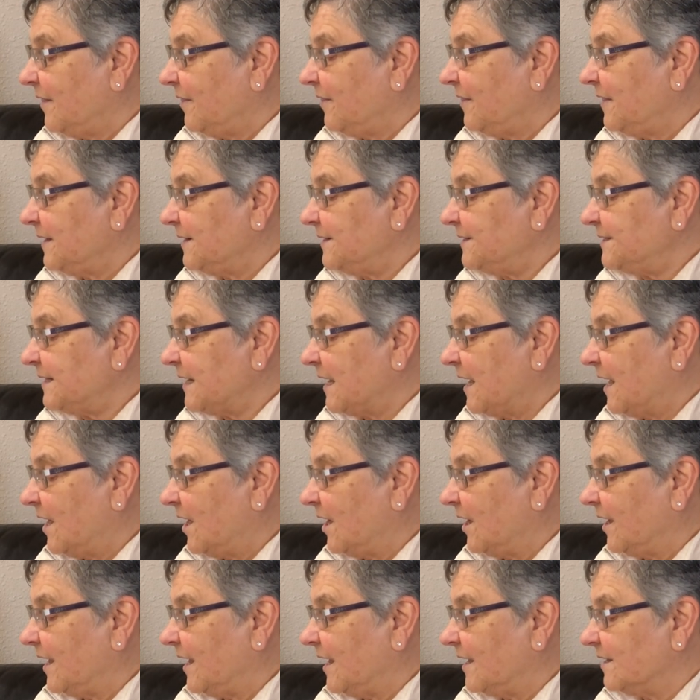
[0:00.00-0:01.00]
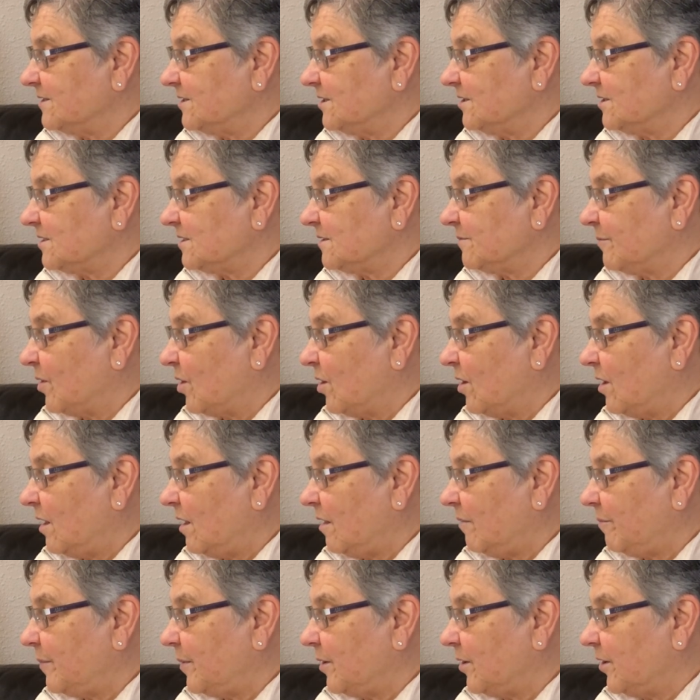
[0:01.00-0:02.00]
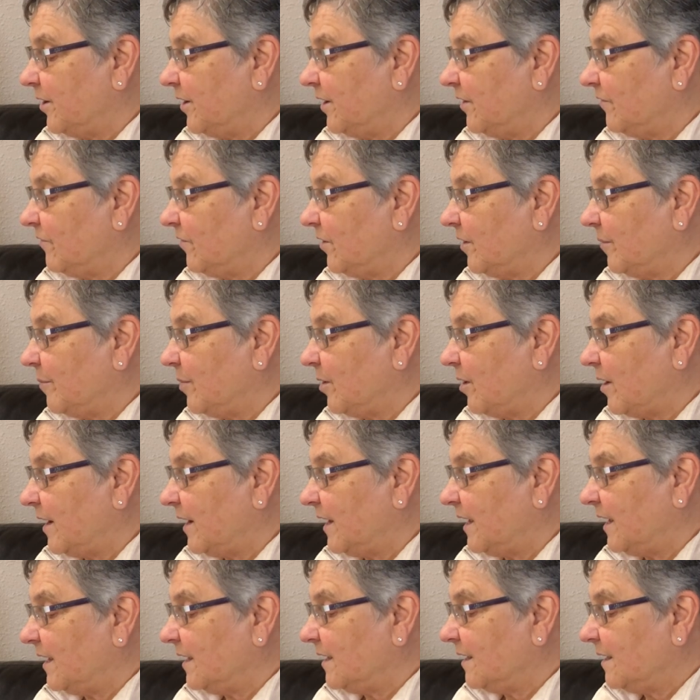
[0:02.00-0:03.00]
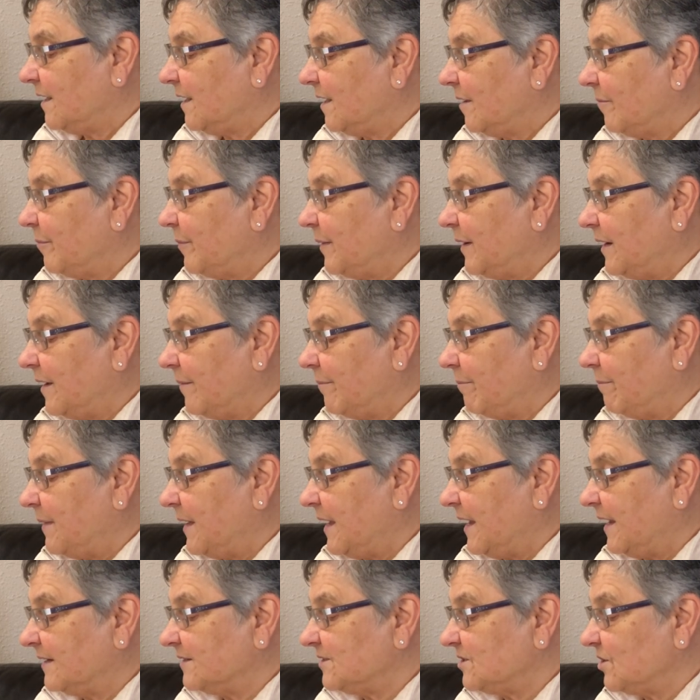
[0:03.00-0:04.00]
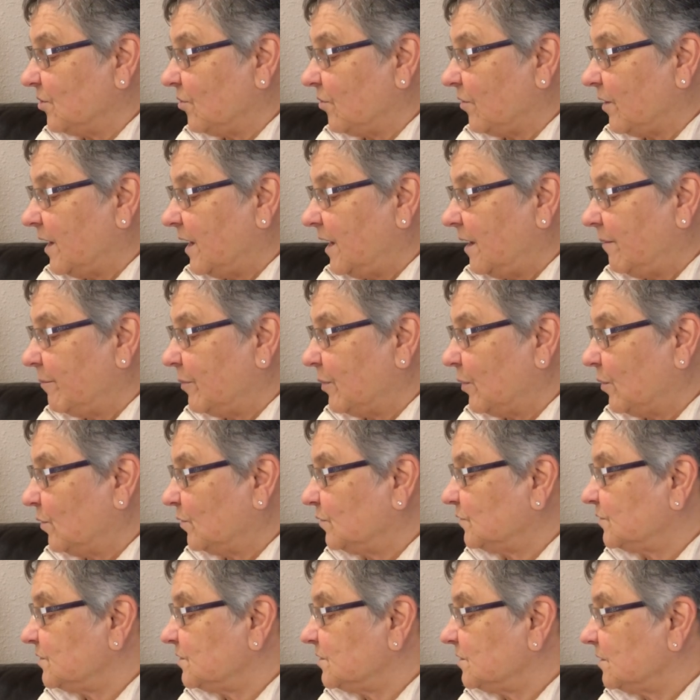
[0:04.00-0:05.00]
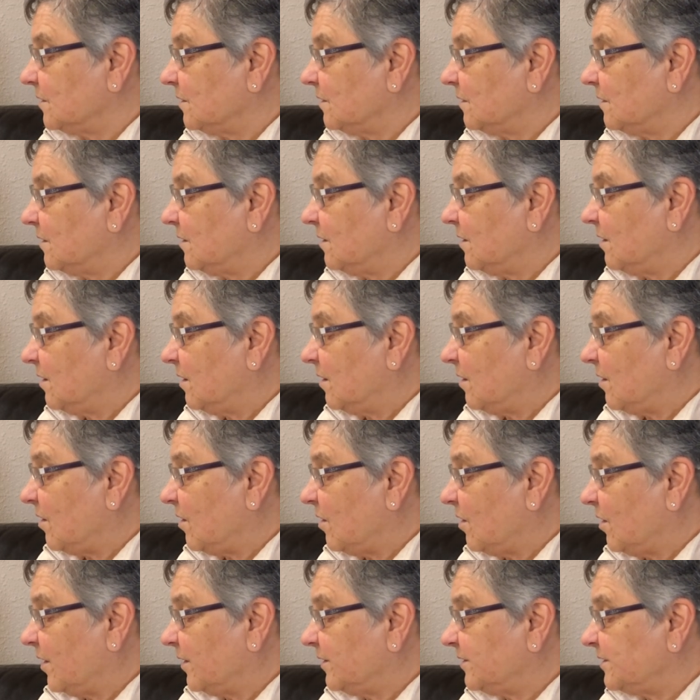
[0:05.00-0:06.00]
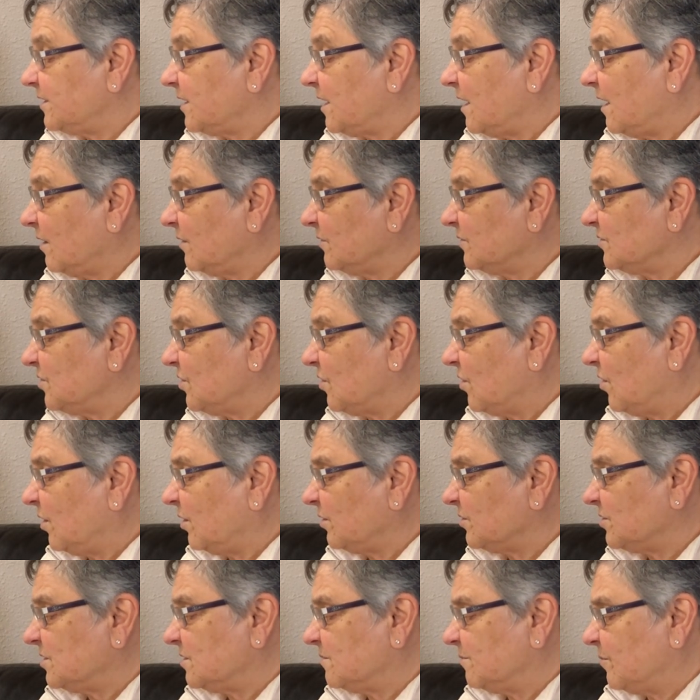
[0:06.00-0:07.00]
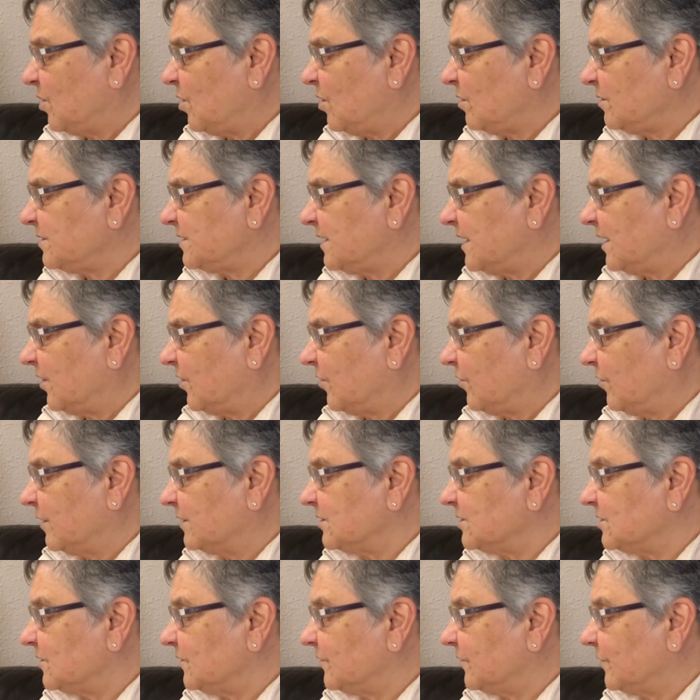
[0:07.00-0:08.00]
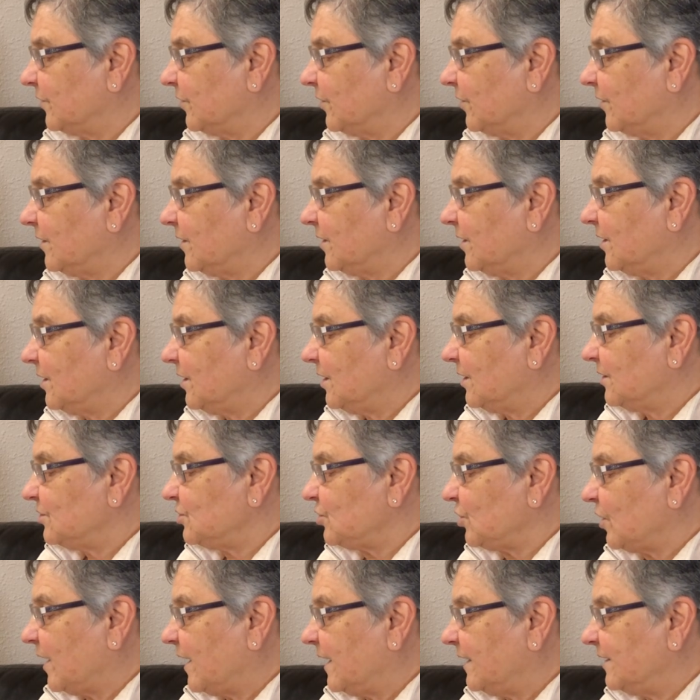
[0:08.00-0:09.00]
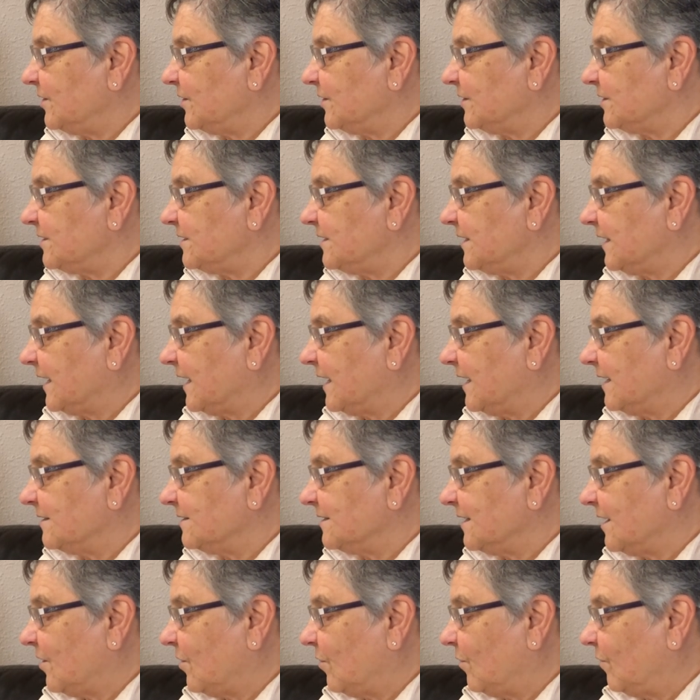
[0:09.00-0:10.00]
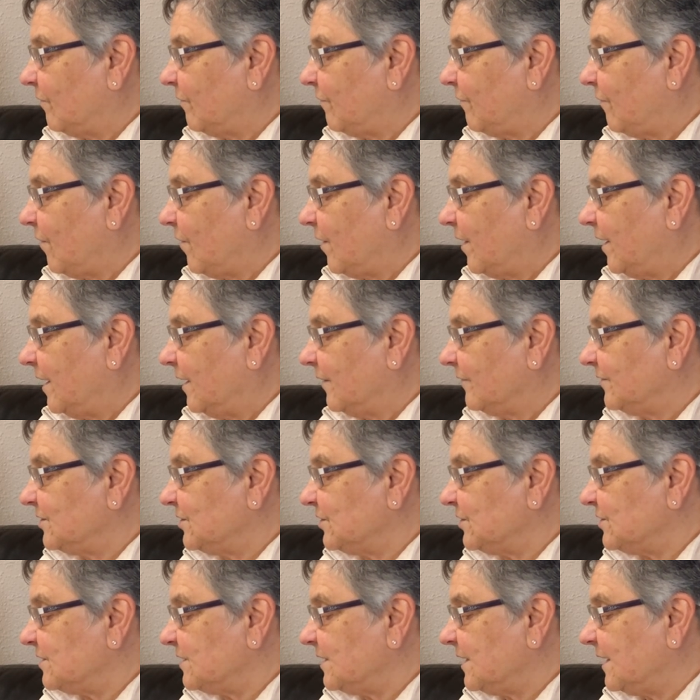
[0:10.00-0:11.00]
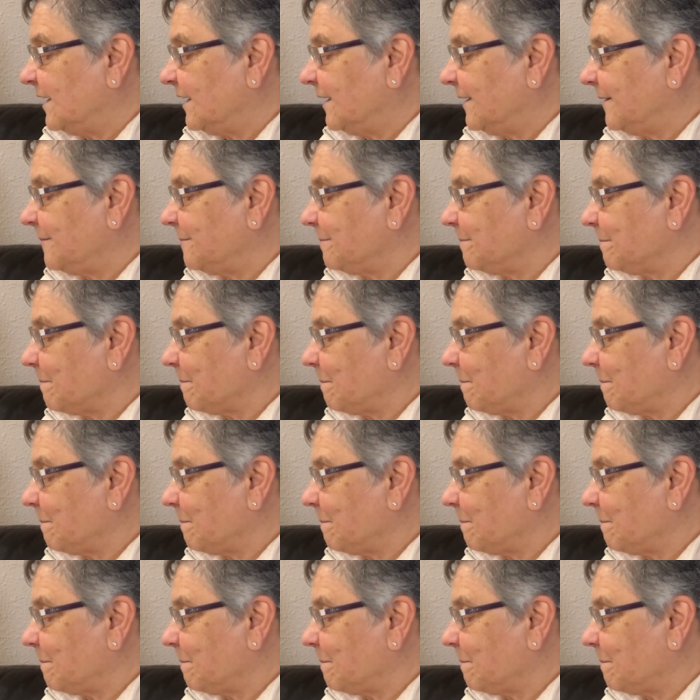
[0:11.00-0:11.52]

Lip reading: the tongue is a small part of our body, but it makes great boasts." "Our tongues are small," said Christopher, trying to stick his out far enough to see it.